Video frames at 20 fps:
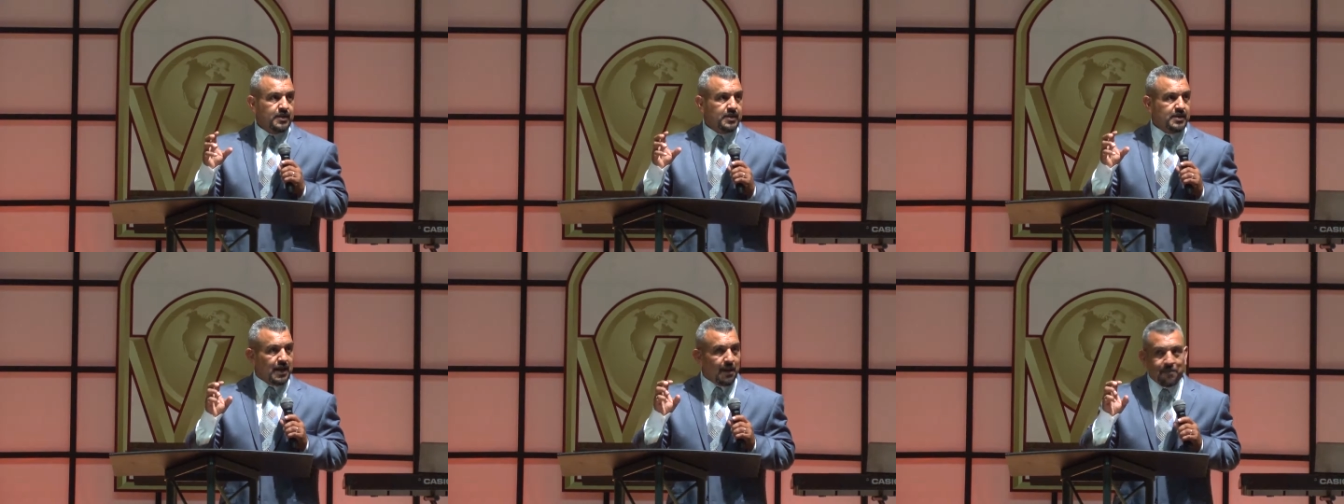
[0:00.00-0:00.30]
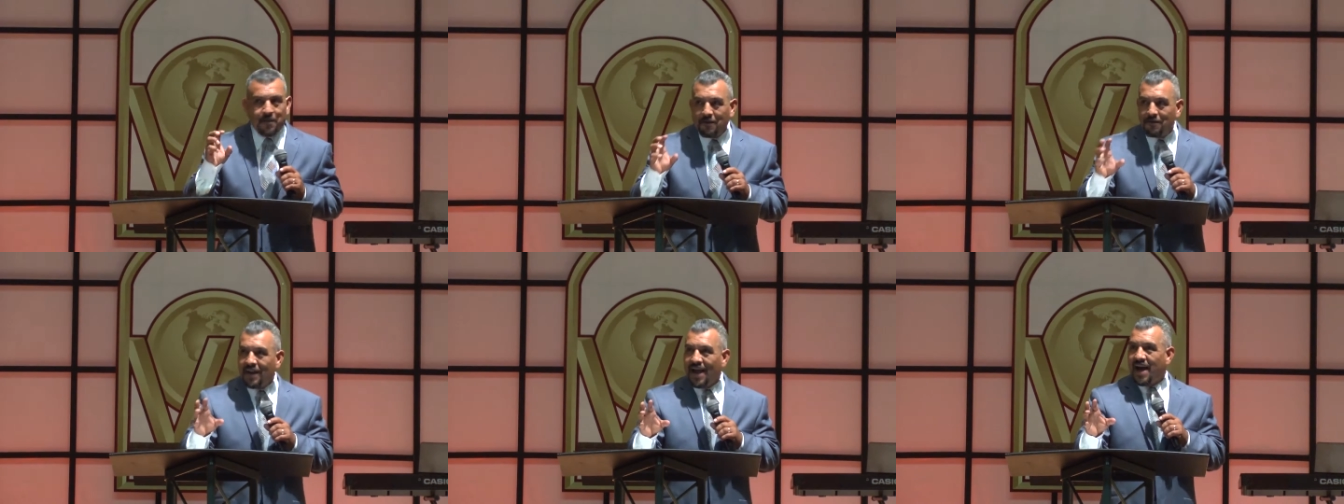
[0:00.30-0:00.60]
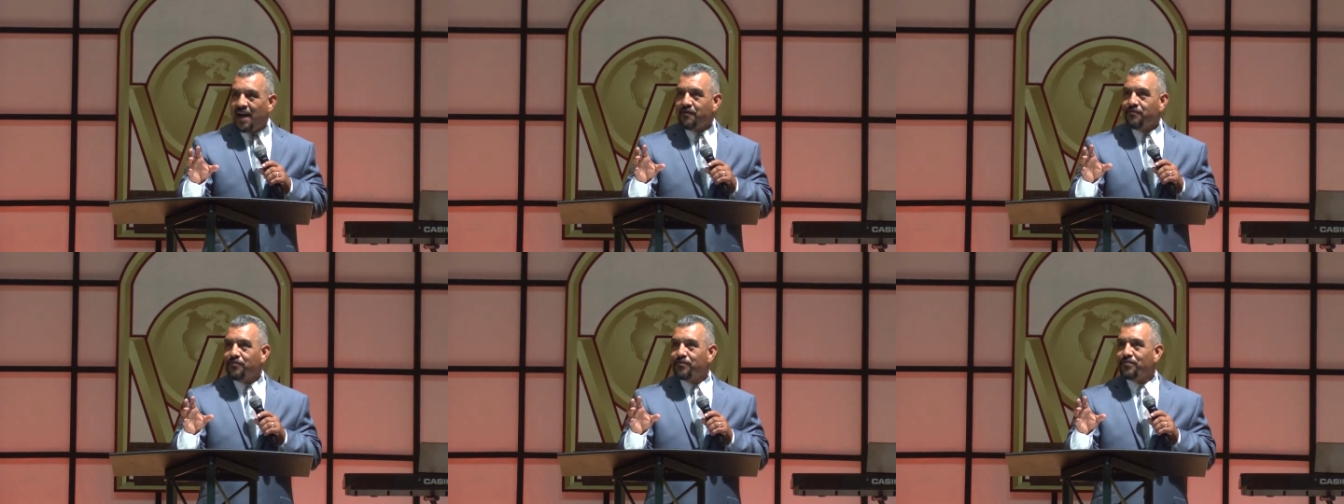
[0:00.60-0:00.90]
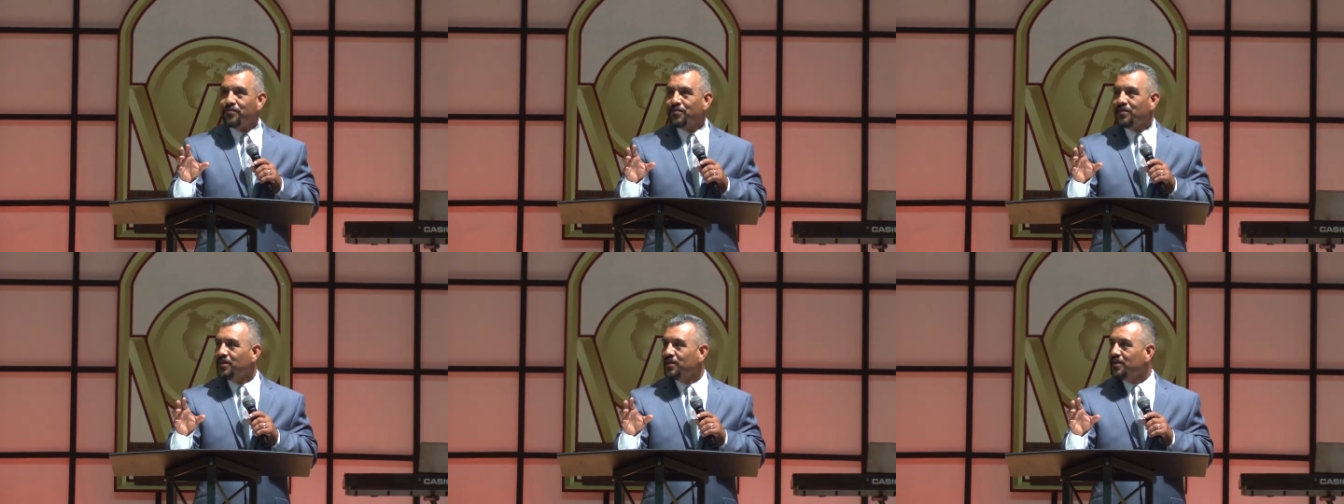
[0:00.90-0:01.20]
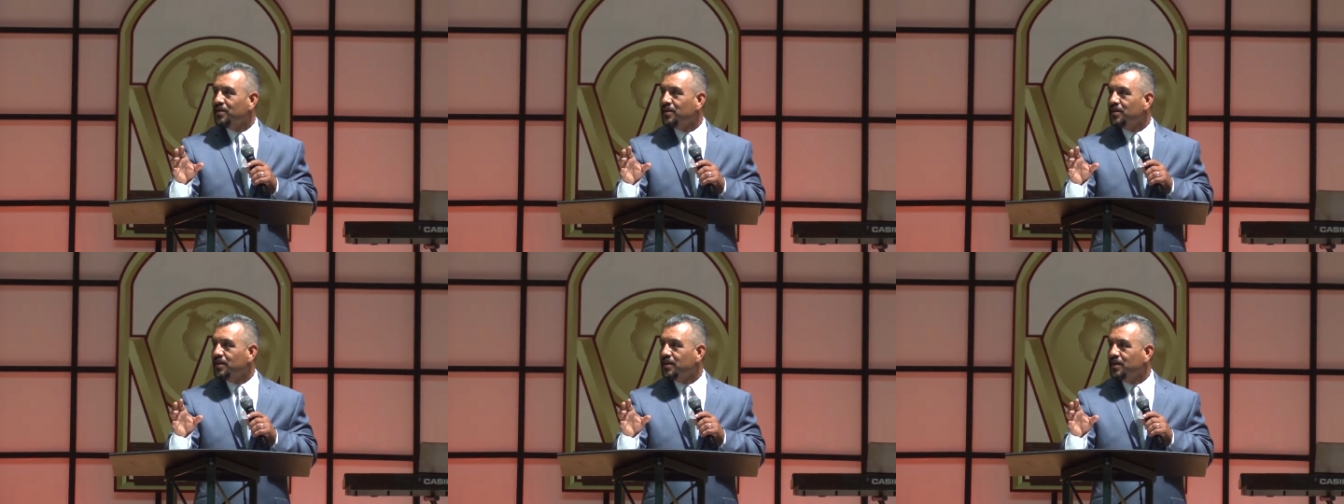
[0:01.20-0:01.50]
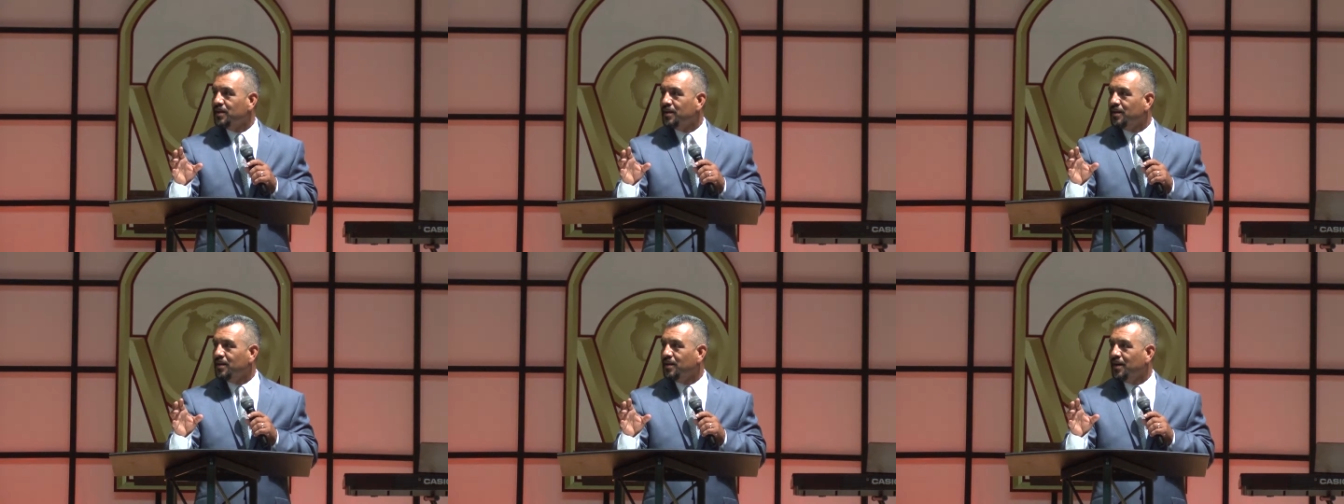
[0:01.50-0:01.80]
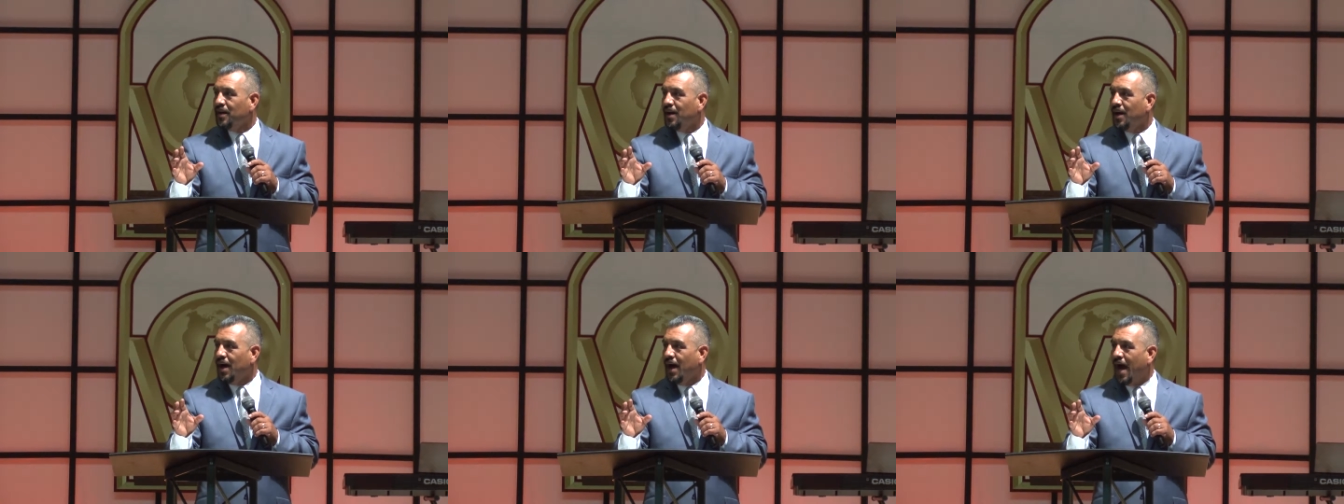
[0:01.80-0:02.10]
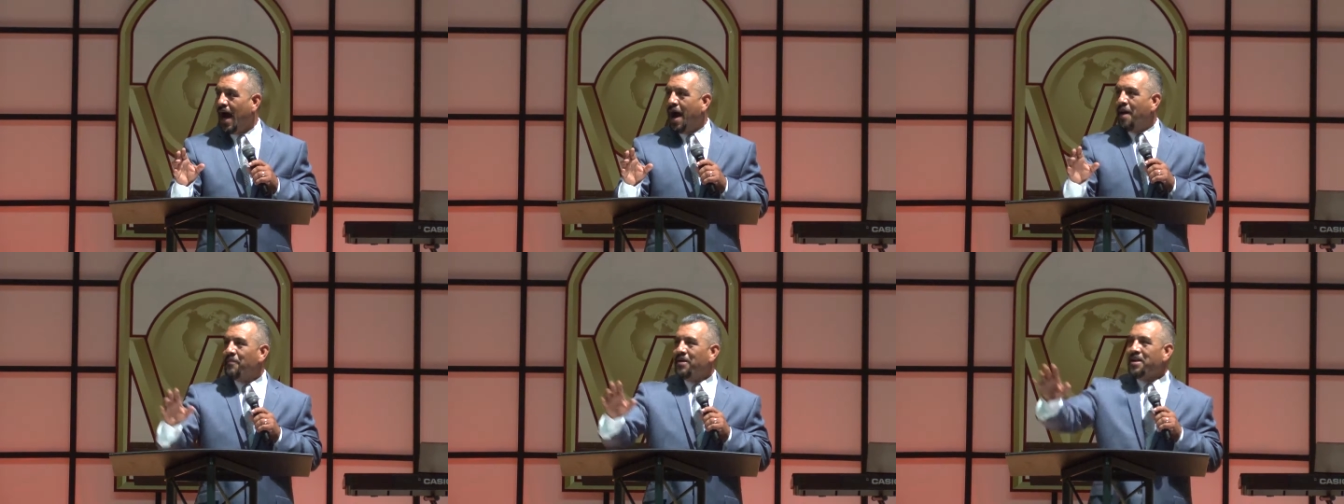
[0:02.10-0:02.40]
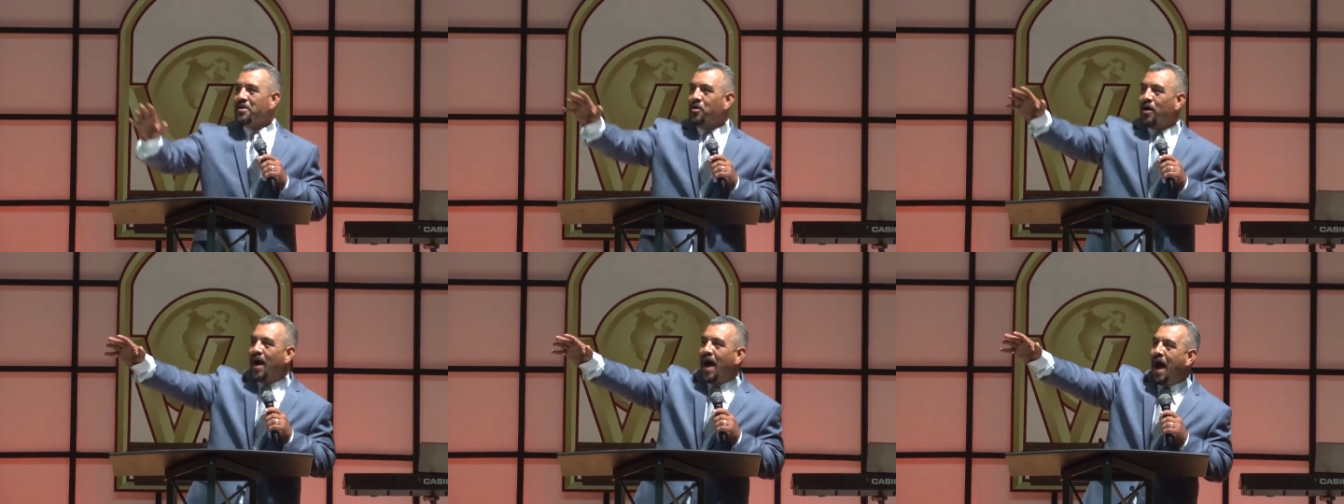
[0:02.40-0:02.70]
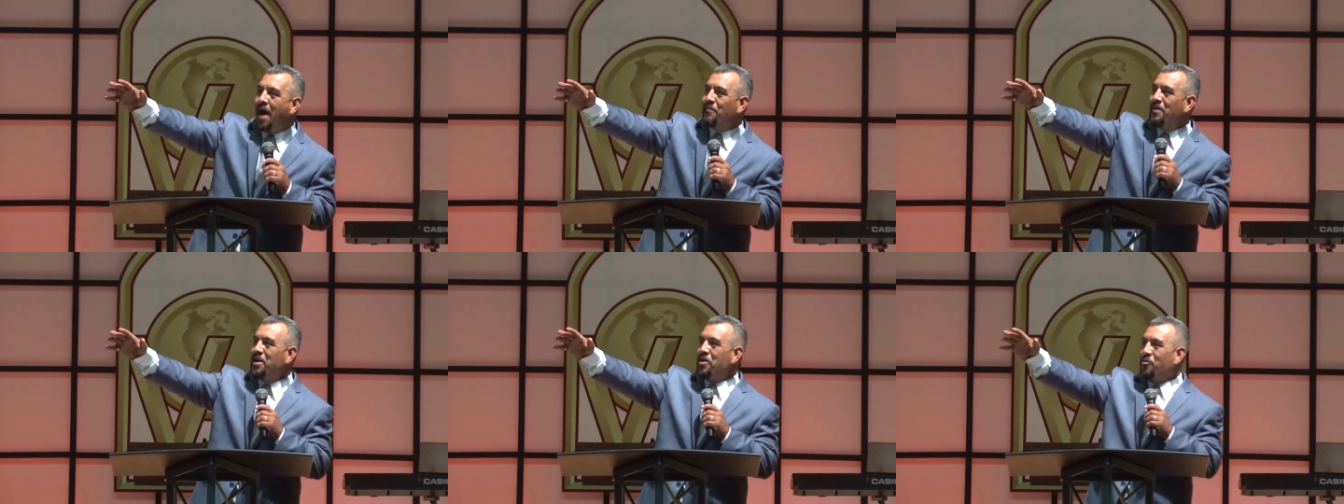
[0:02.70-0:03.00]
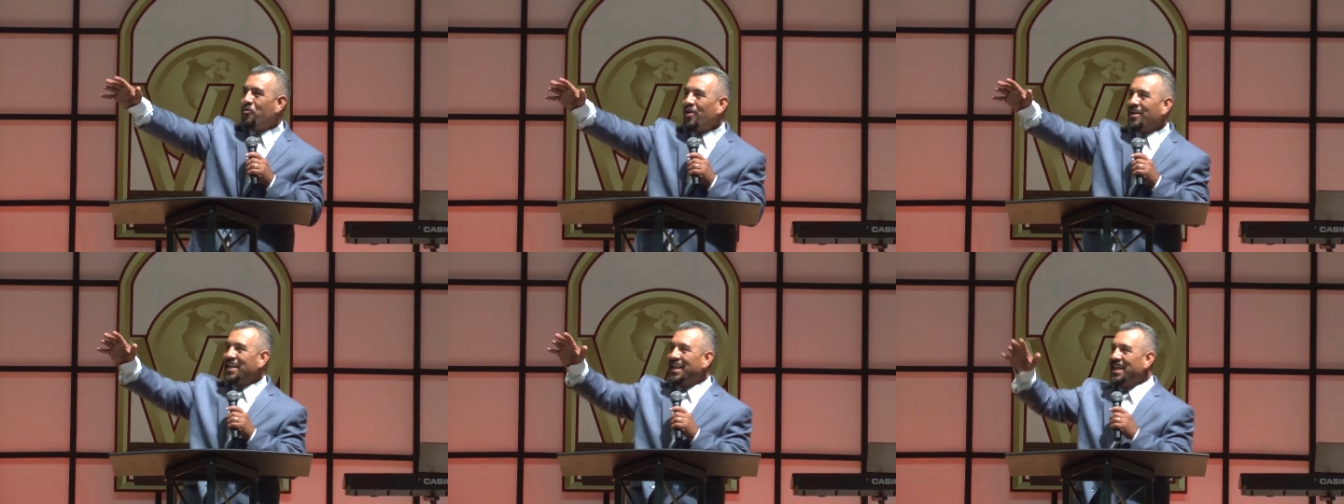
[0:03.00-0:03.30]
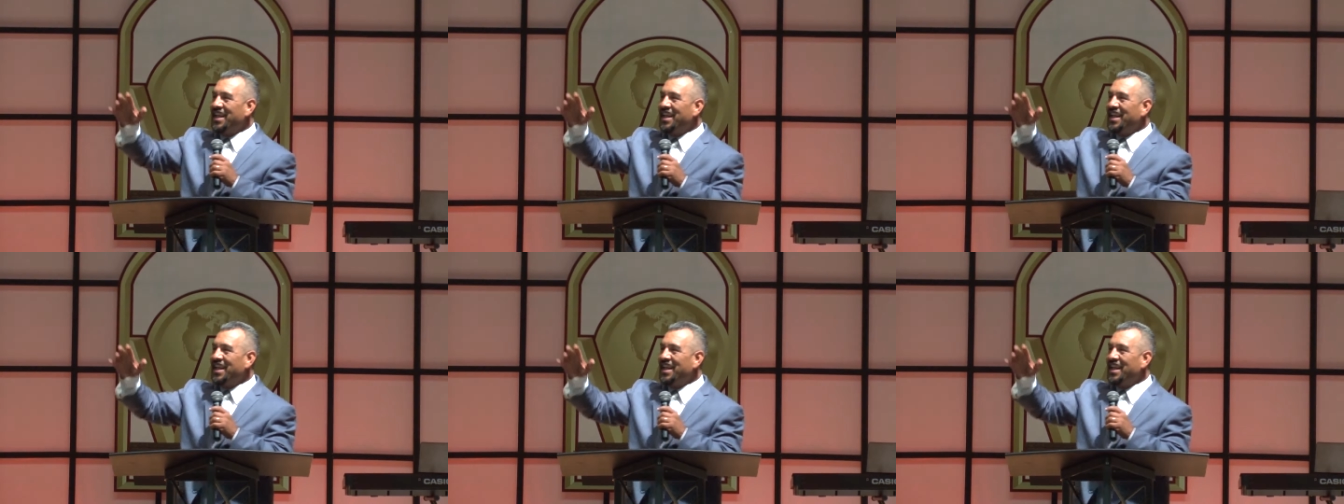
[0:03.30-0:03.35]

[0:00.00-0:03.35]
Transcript: type of life. How many, how many want to